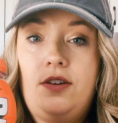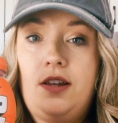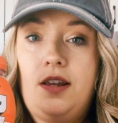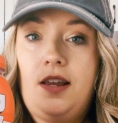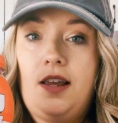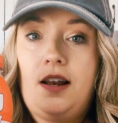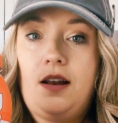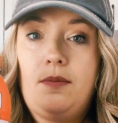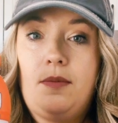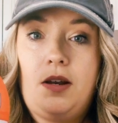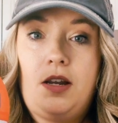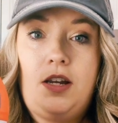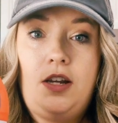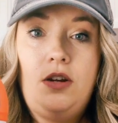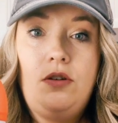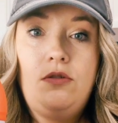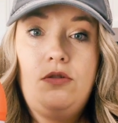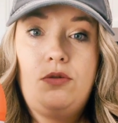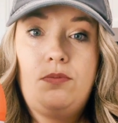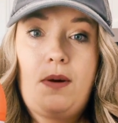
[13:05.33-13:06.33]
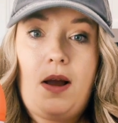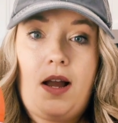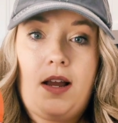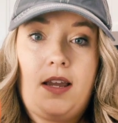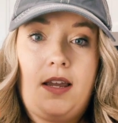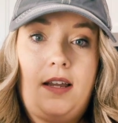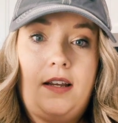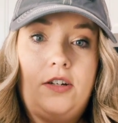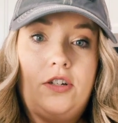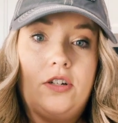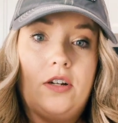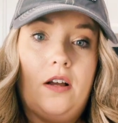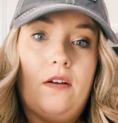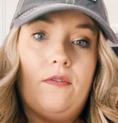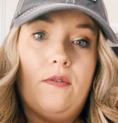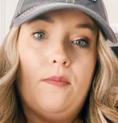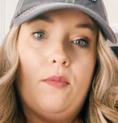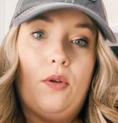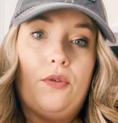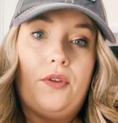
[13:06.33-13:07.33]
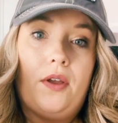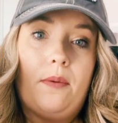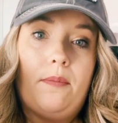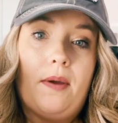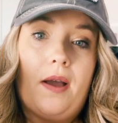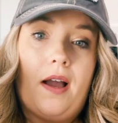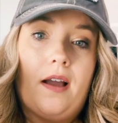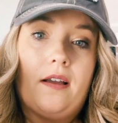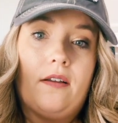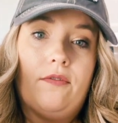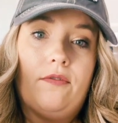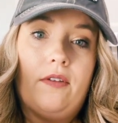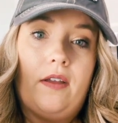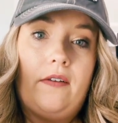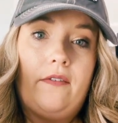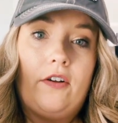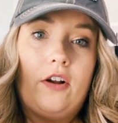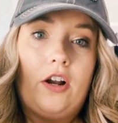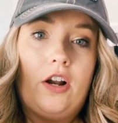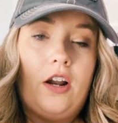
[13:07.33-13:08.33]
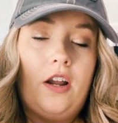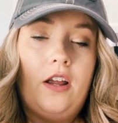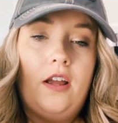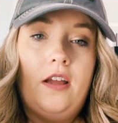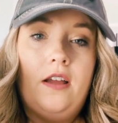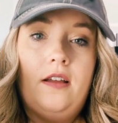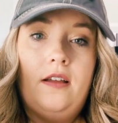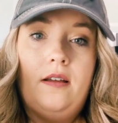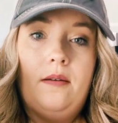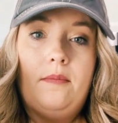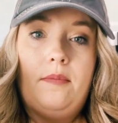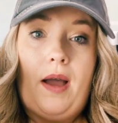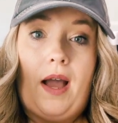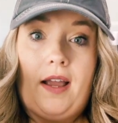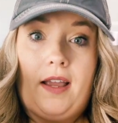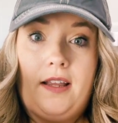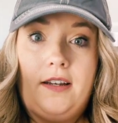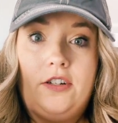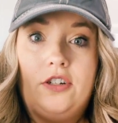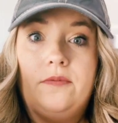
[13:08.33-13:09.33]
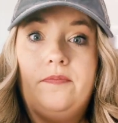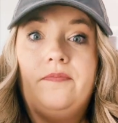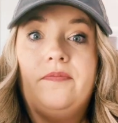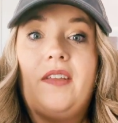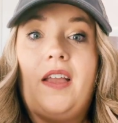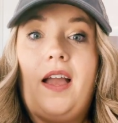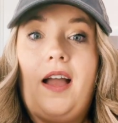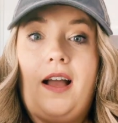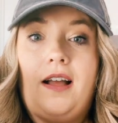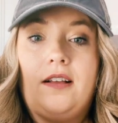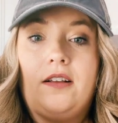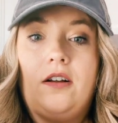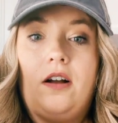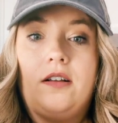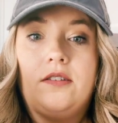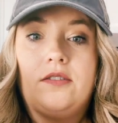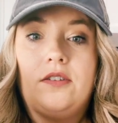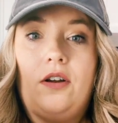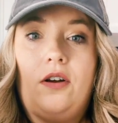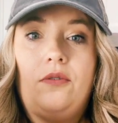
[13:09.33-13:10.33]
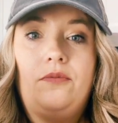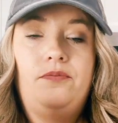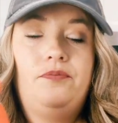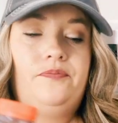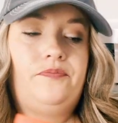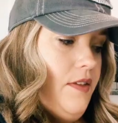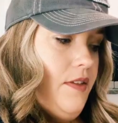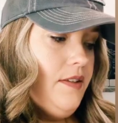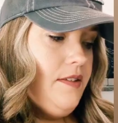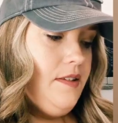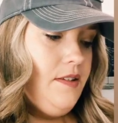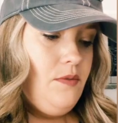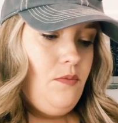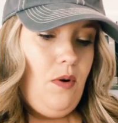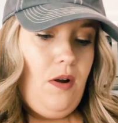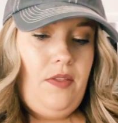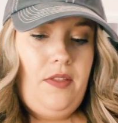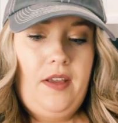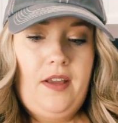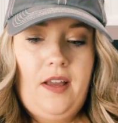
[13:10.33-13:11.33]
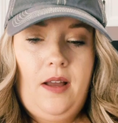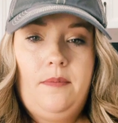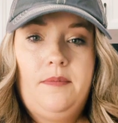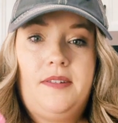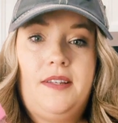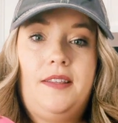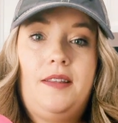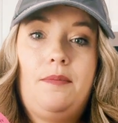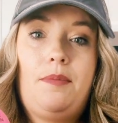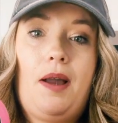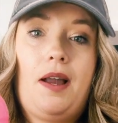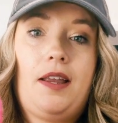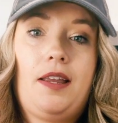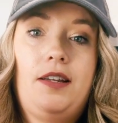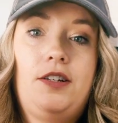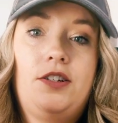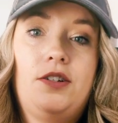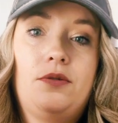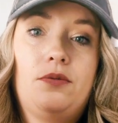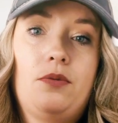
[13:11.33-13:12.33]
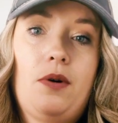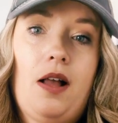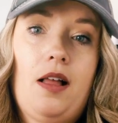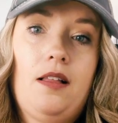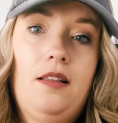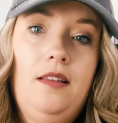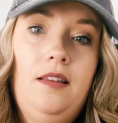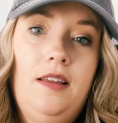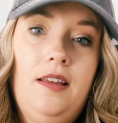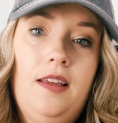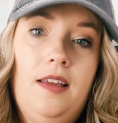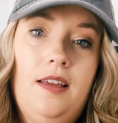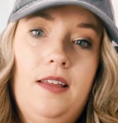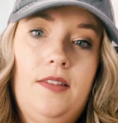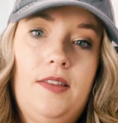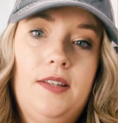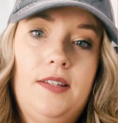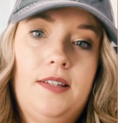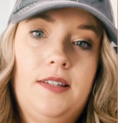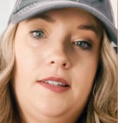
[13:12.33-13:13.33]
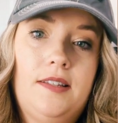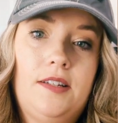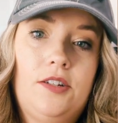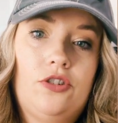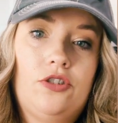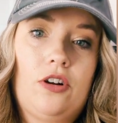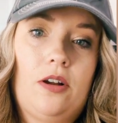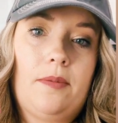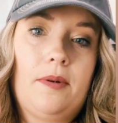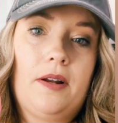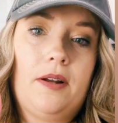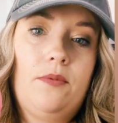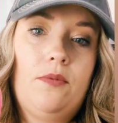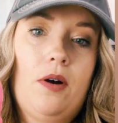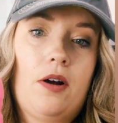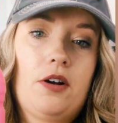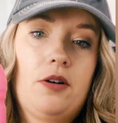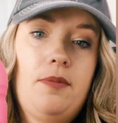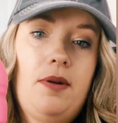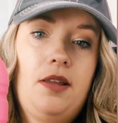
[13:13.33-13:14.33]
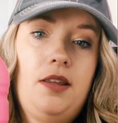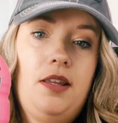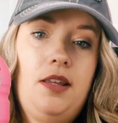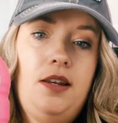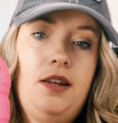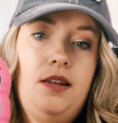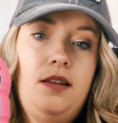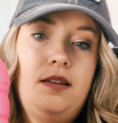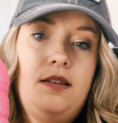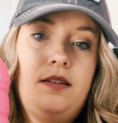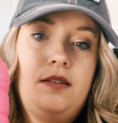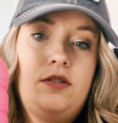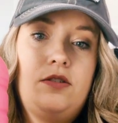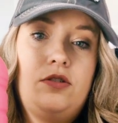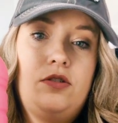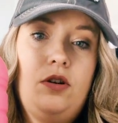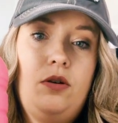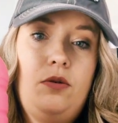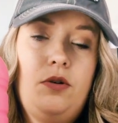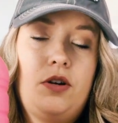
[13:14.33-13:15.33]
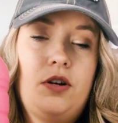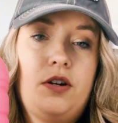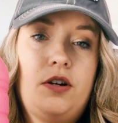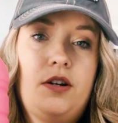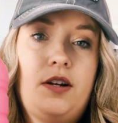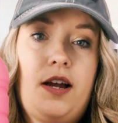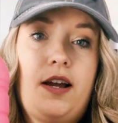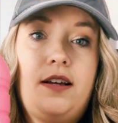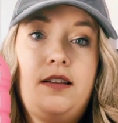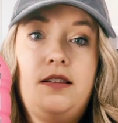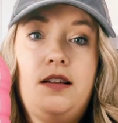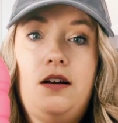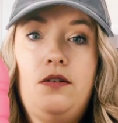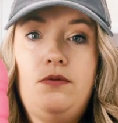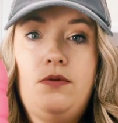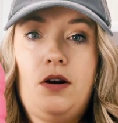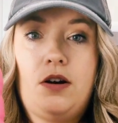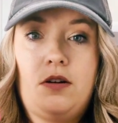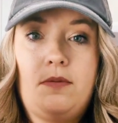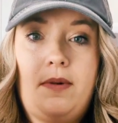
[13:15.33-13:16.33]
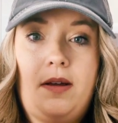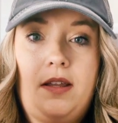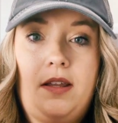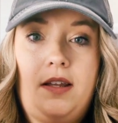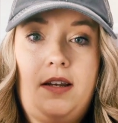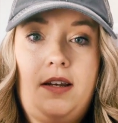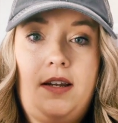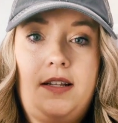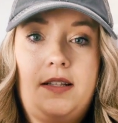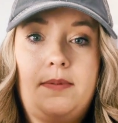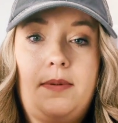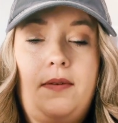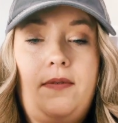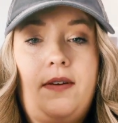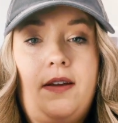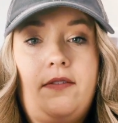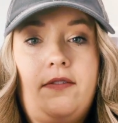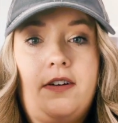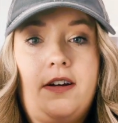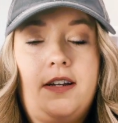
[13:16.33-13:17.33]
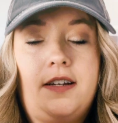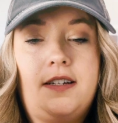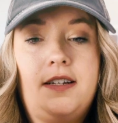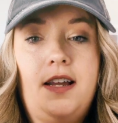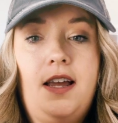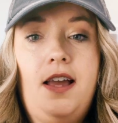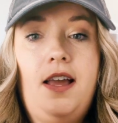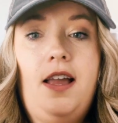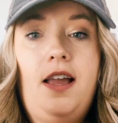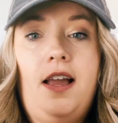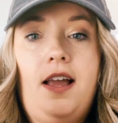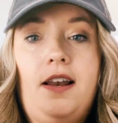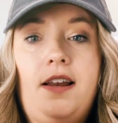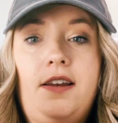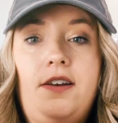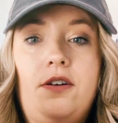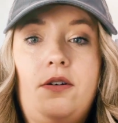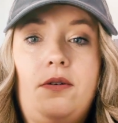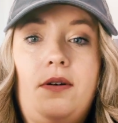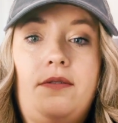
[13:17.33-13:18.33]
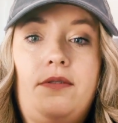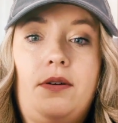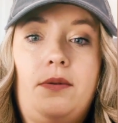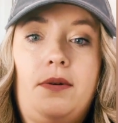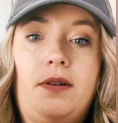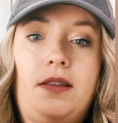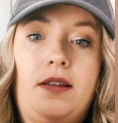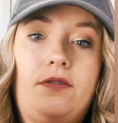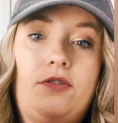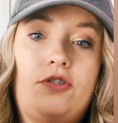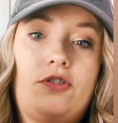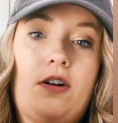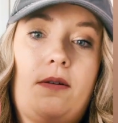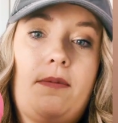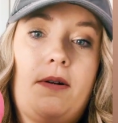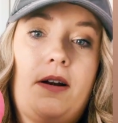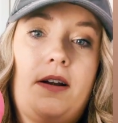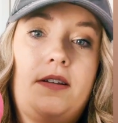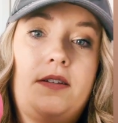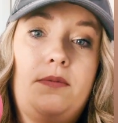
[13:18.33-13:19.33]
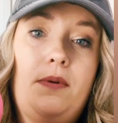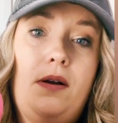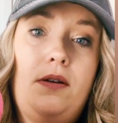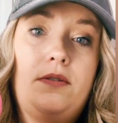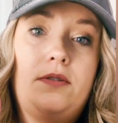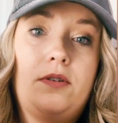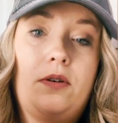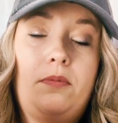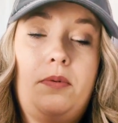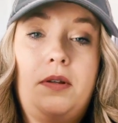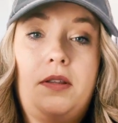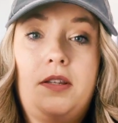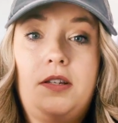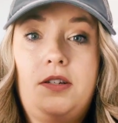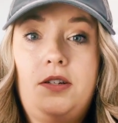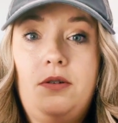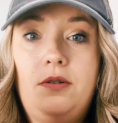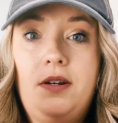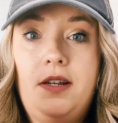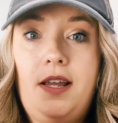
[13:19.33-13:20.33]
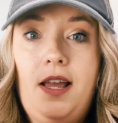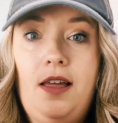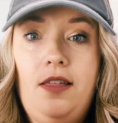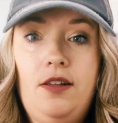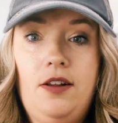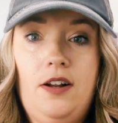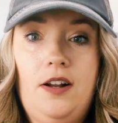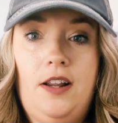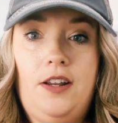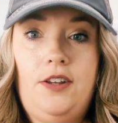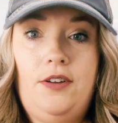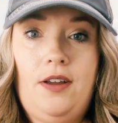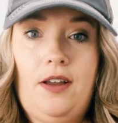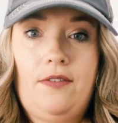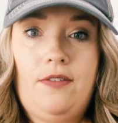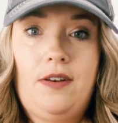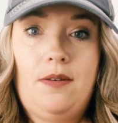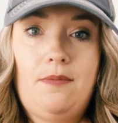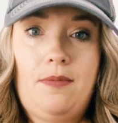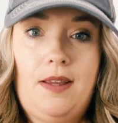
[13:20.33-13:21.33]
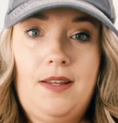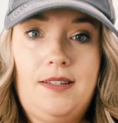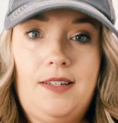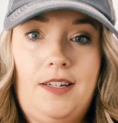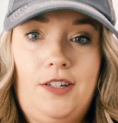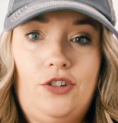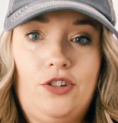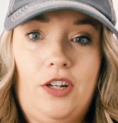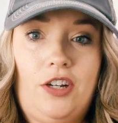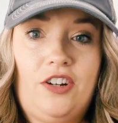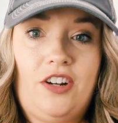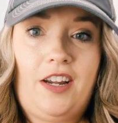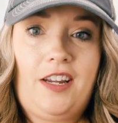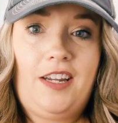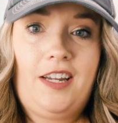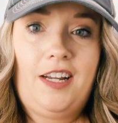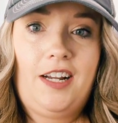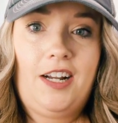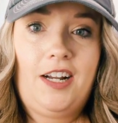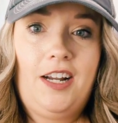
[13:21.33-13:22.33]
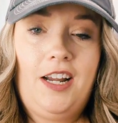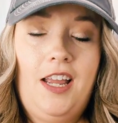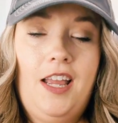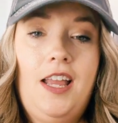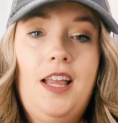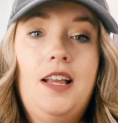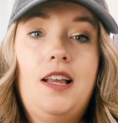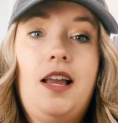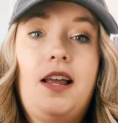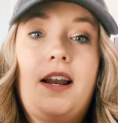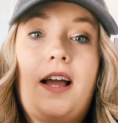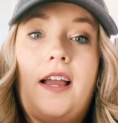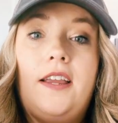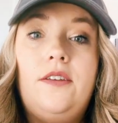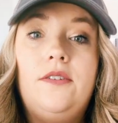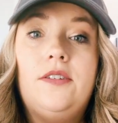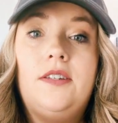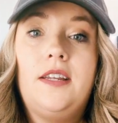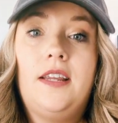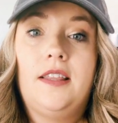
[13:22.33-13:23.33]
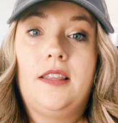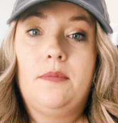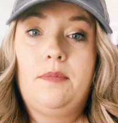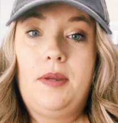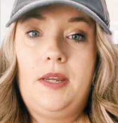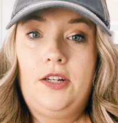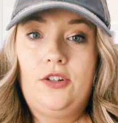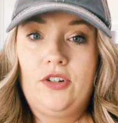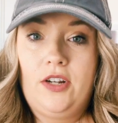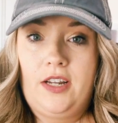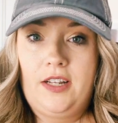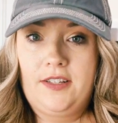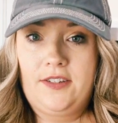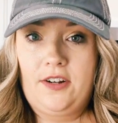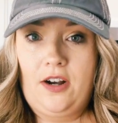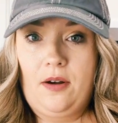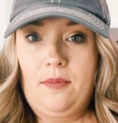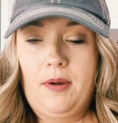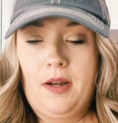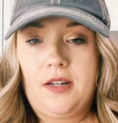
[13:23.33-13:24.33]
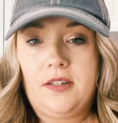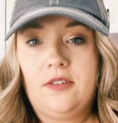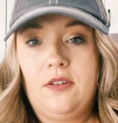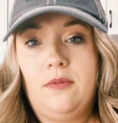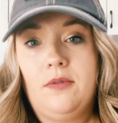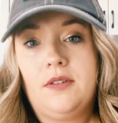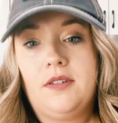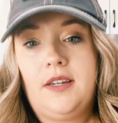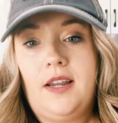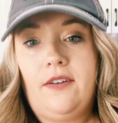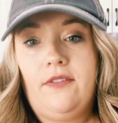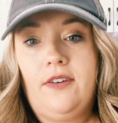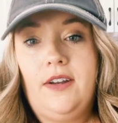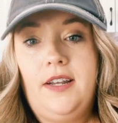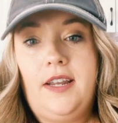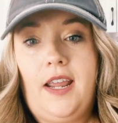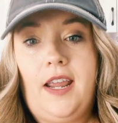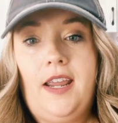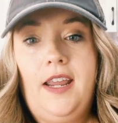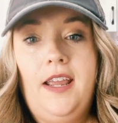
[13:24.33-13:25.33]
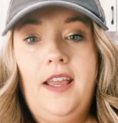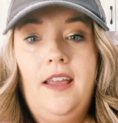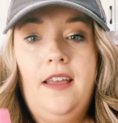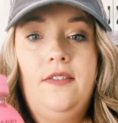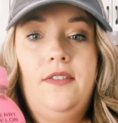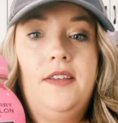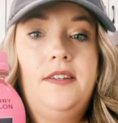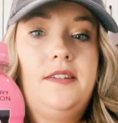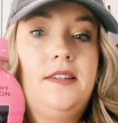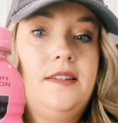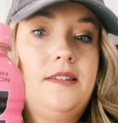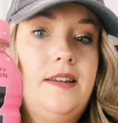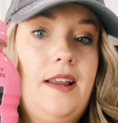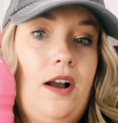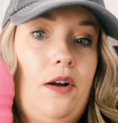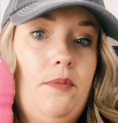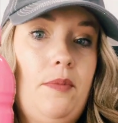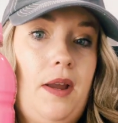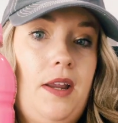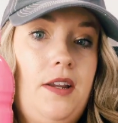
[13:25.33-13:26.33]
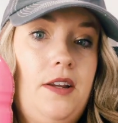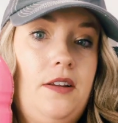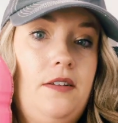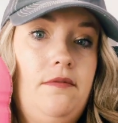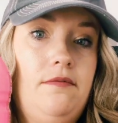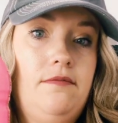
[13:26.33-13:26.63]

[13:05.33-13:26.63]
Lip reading: can get them in a huge package of a multi-pack flavor package at Costco. This is one that comes in the package as well. This is the strawberry watermelon. So good. I love watermelon. It's my favorite. And I know everyone loves strawberry as well. So put the two together and you have an amazing drink right here. And I used to get the pink drink at Starbucks almost every day. This is now my